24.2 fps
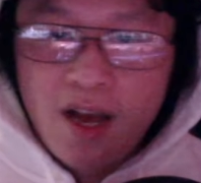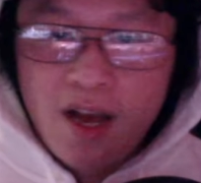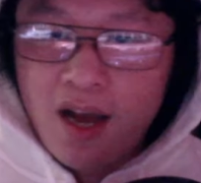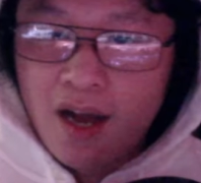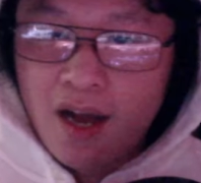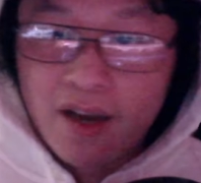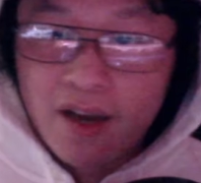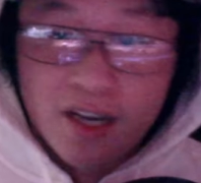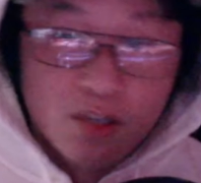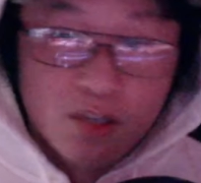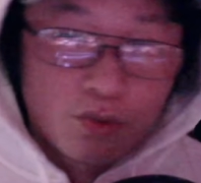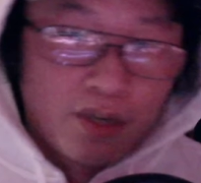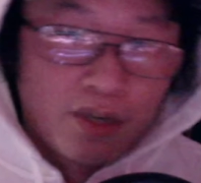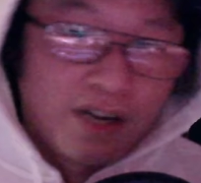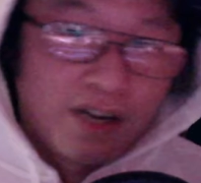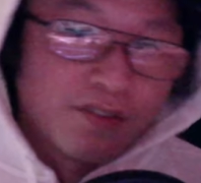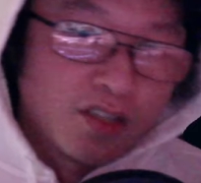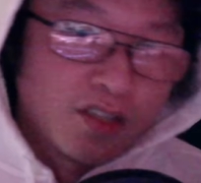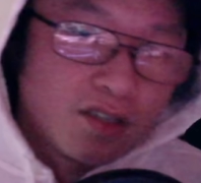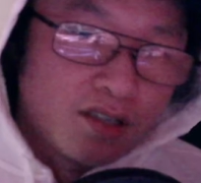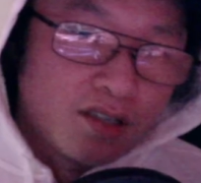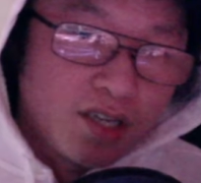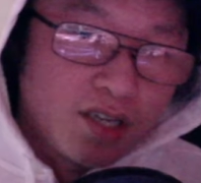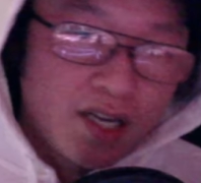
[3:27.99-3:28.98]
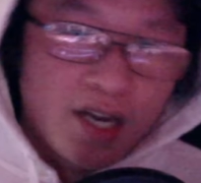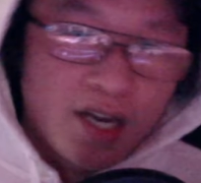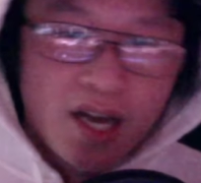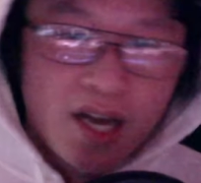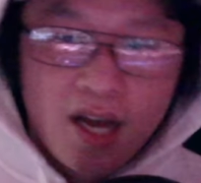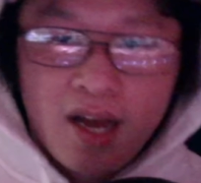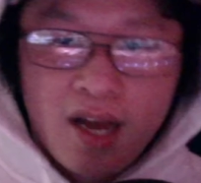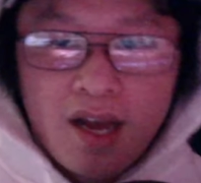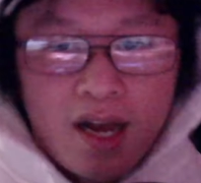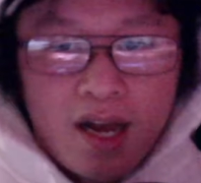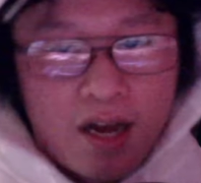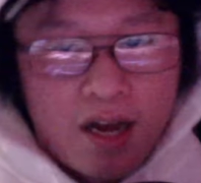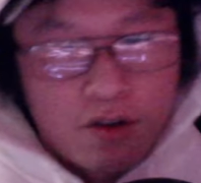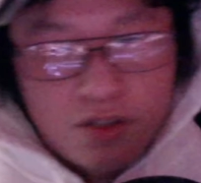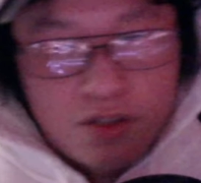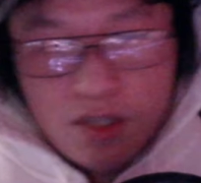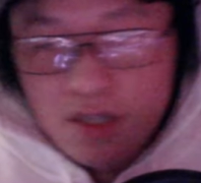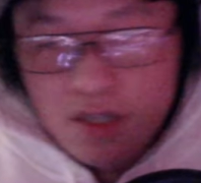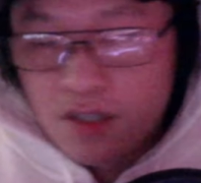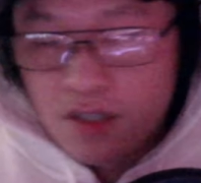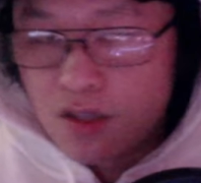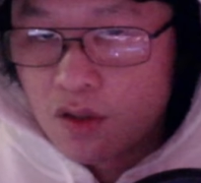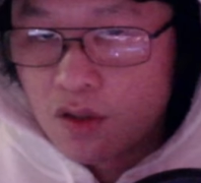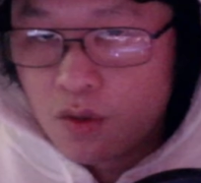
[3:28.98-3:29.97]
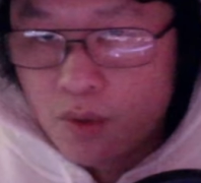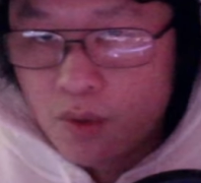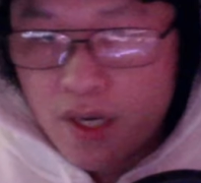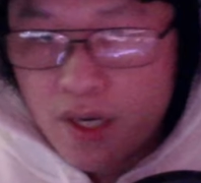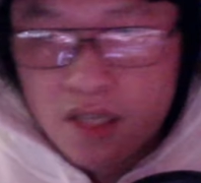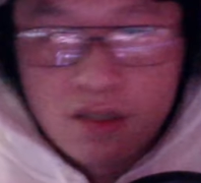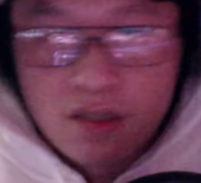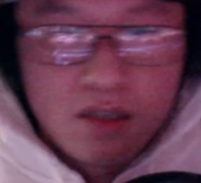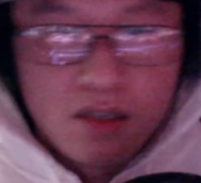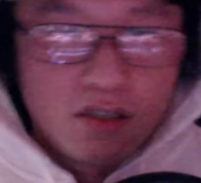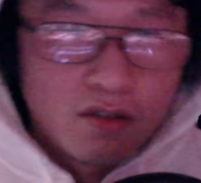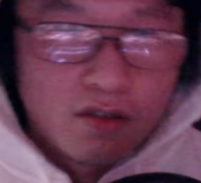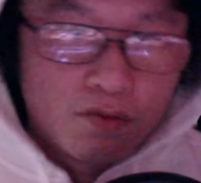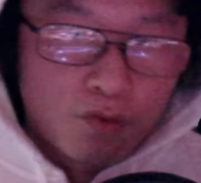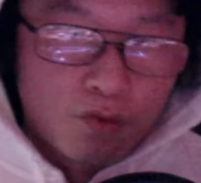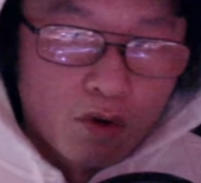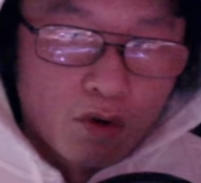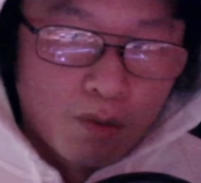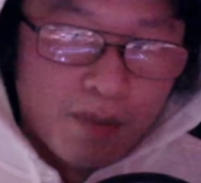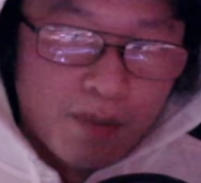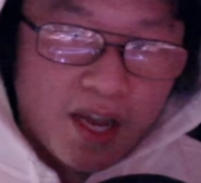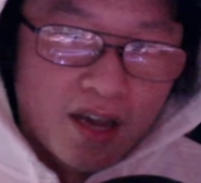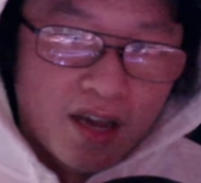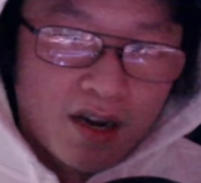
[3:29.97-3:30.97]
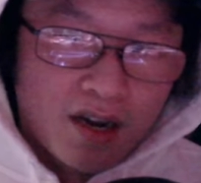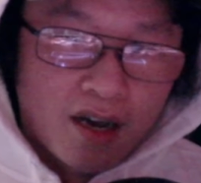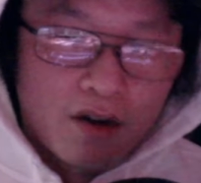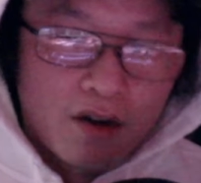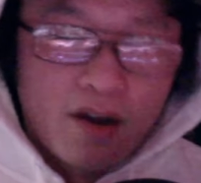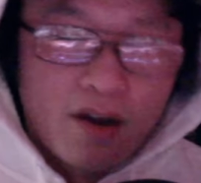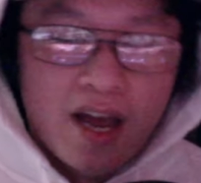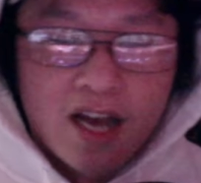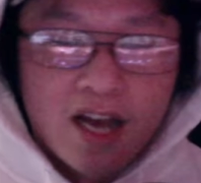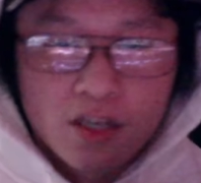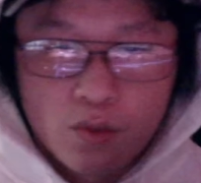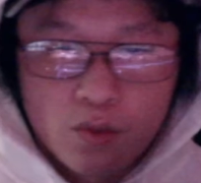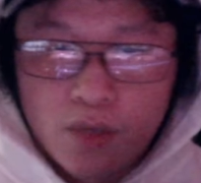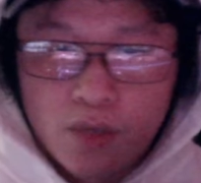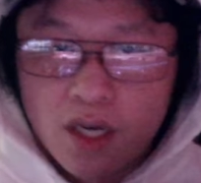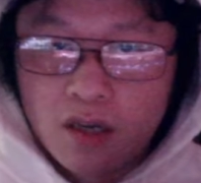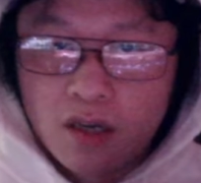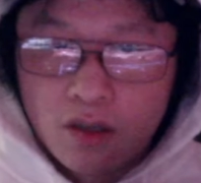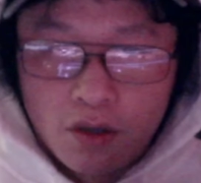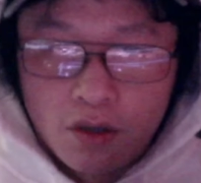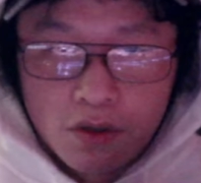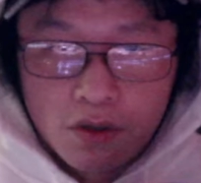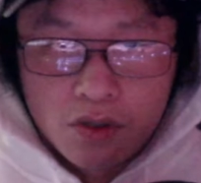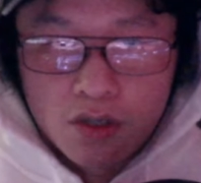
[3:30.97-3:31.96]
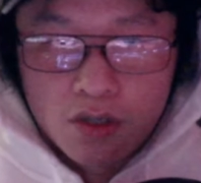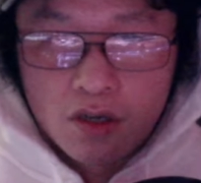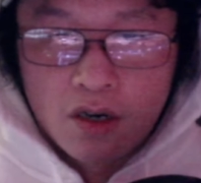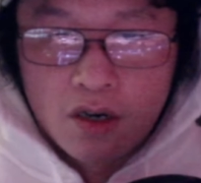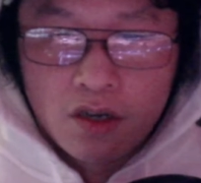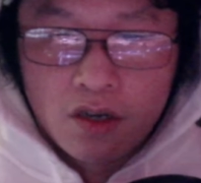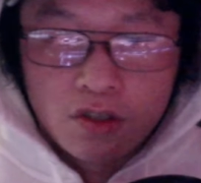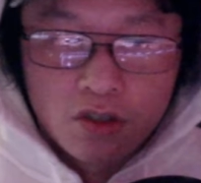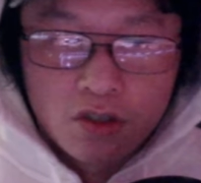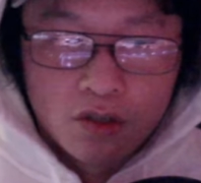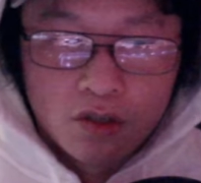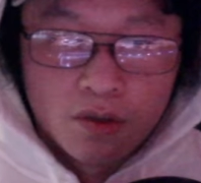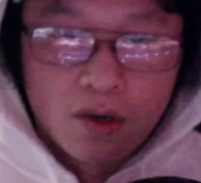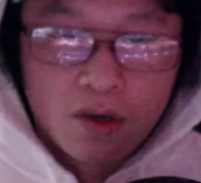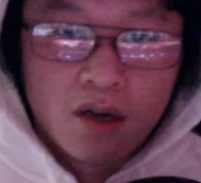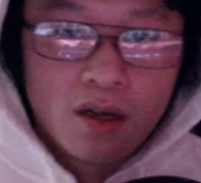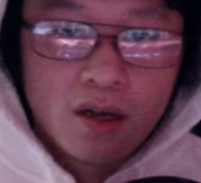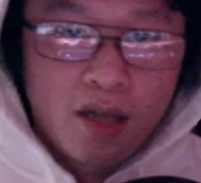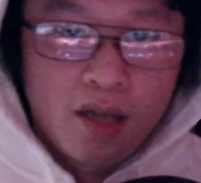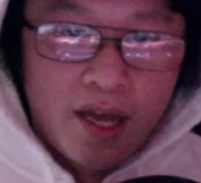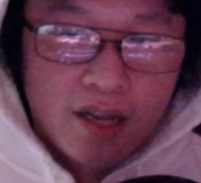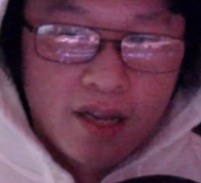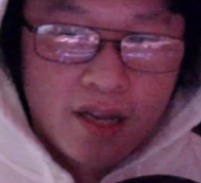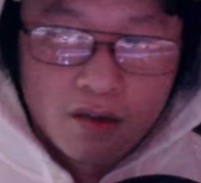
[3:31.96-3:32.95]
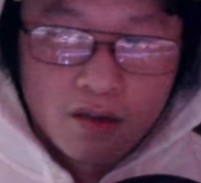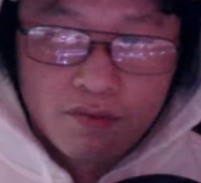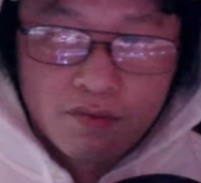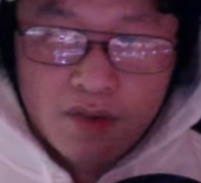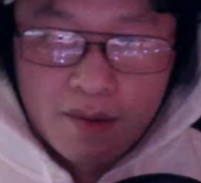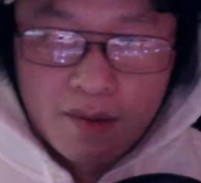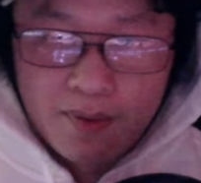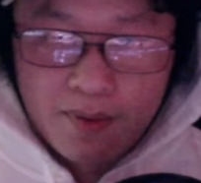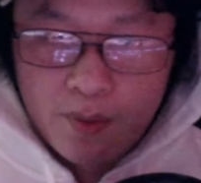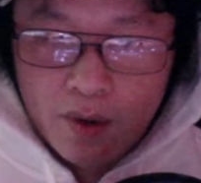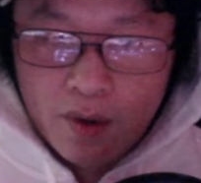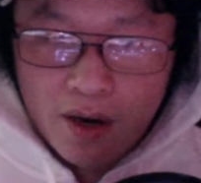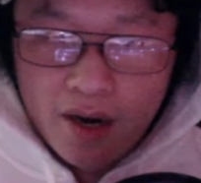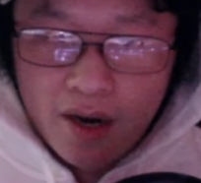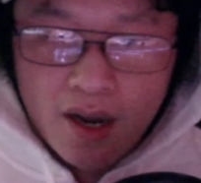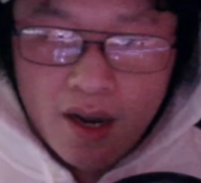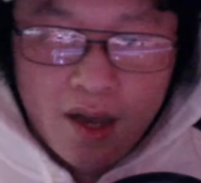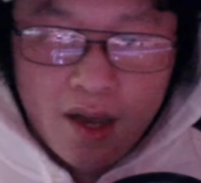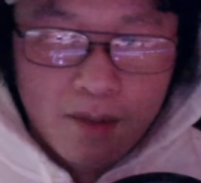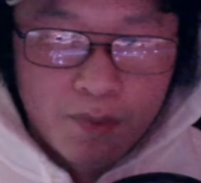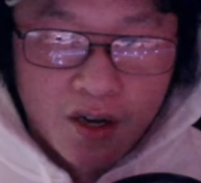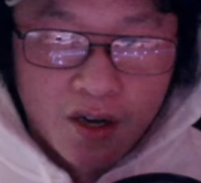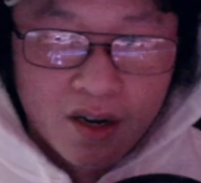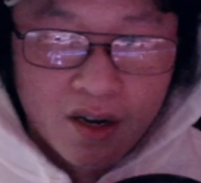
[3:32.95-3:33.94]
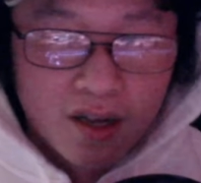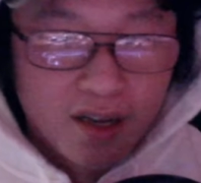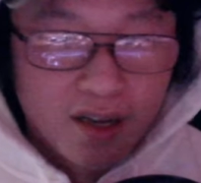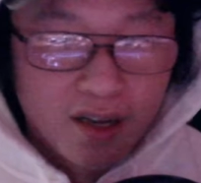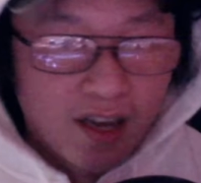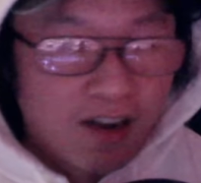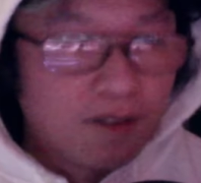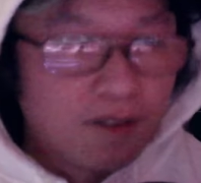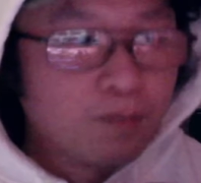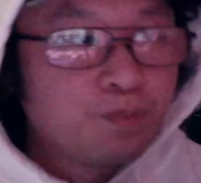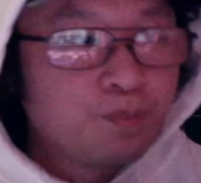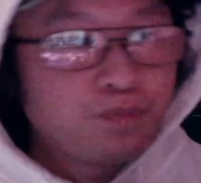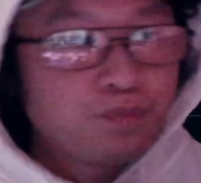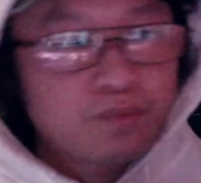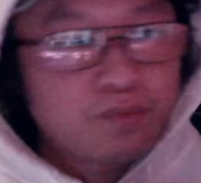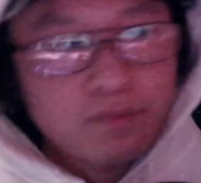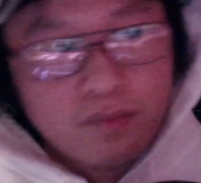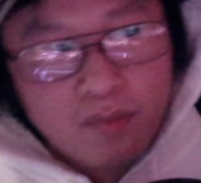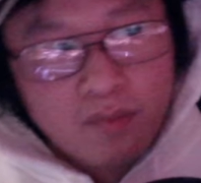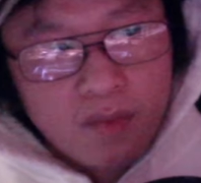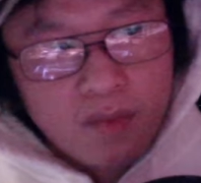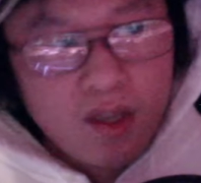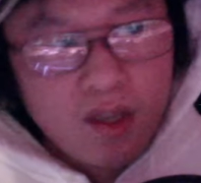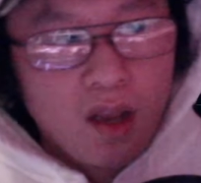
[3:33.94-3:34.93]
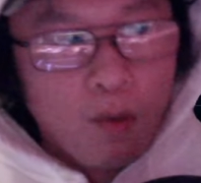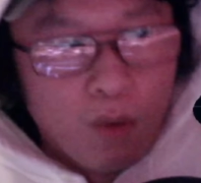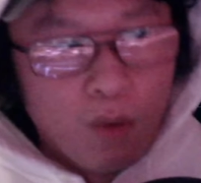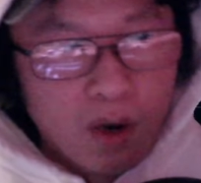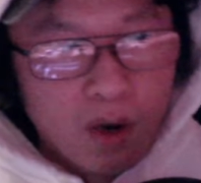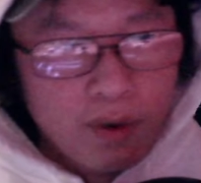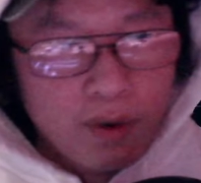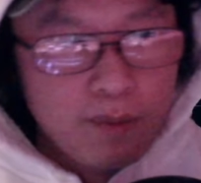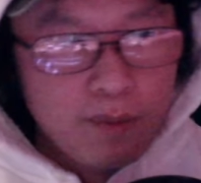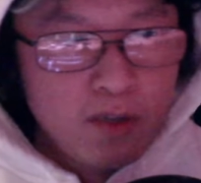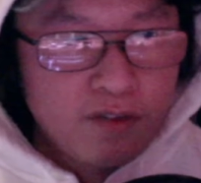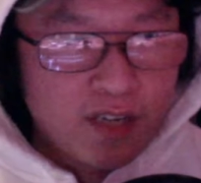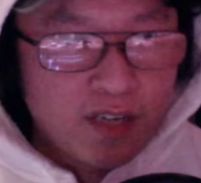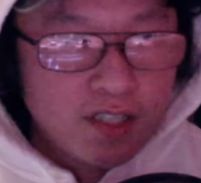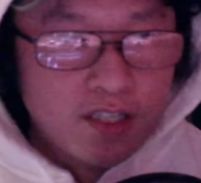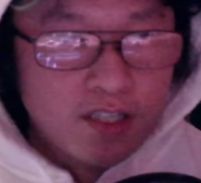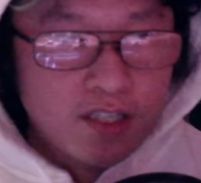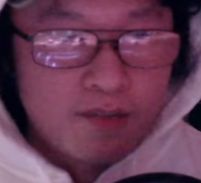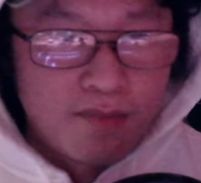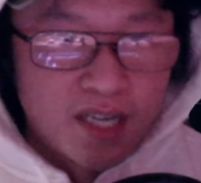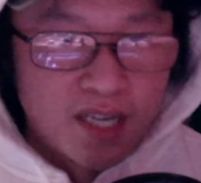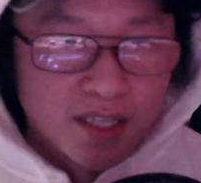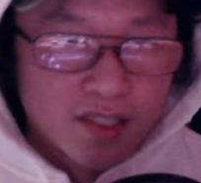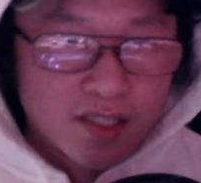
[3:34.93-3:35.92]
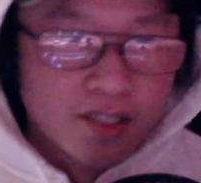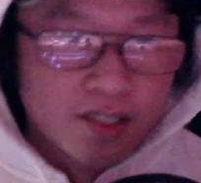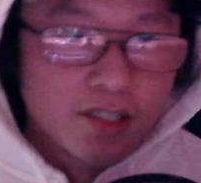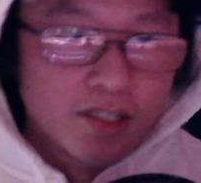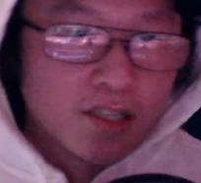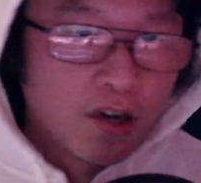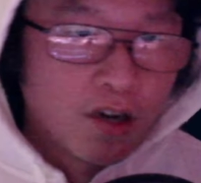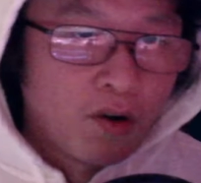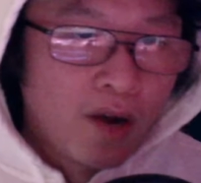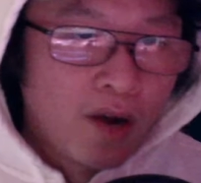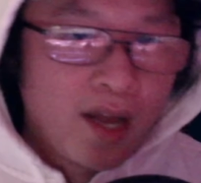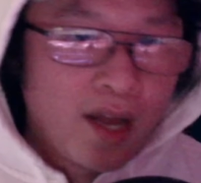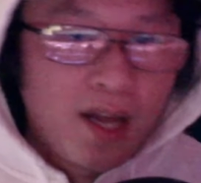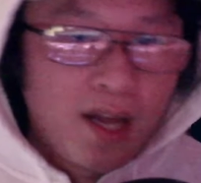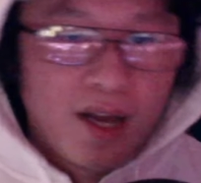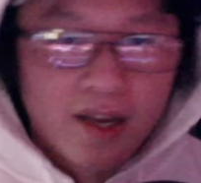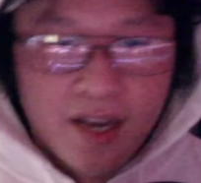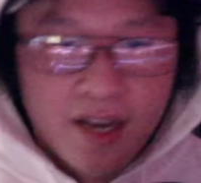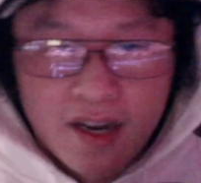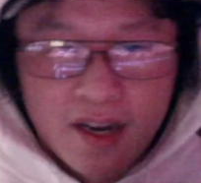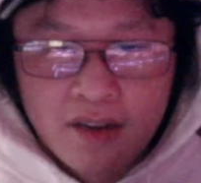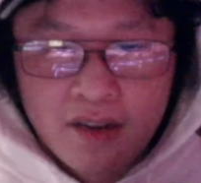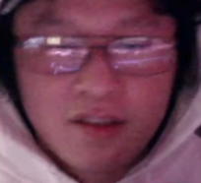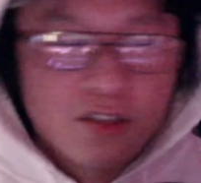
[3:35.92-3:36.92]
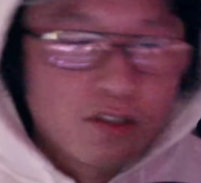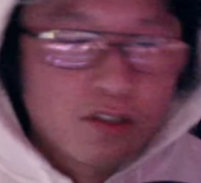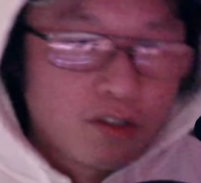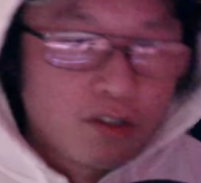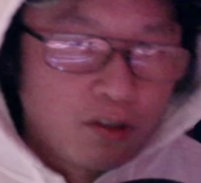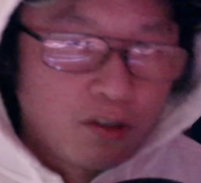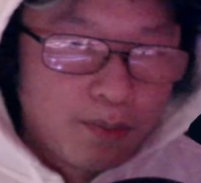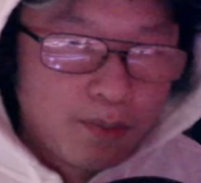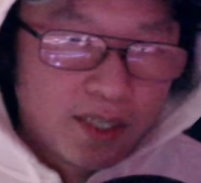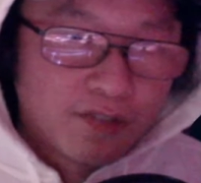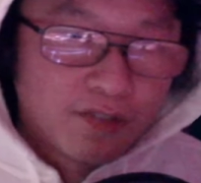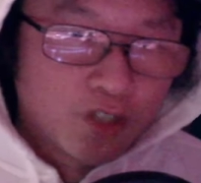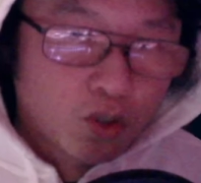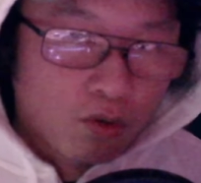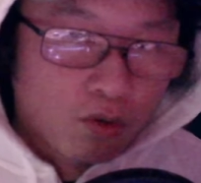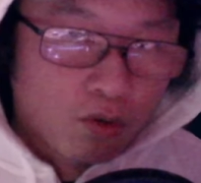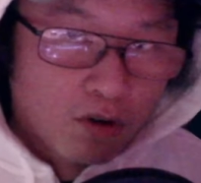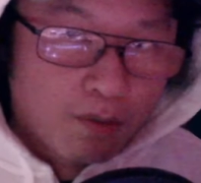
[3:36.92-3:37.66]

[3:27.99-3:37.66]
I guess we'll have to see how Season 3 and Season 4 pan out as we get closer to end of February. But again, why don't we move on to Mist? So again, this is a little bit of a shorter